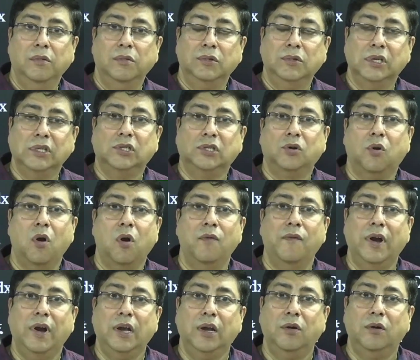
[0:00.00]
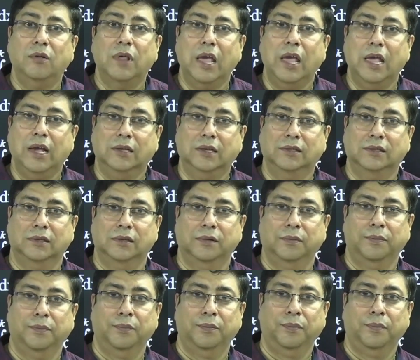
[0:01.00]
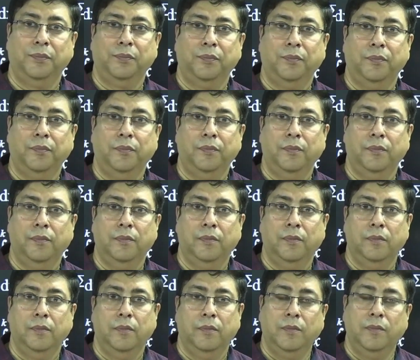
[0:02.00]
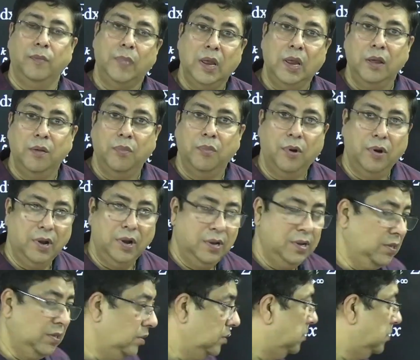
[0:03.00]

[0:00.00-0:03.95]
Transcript: just convert it to the x. Very important this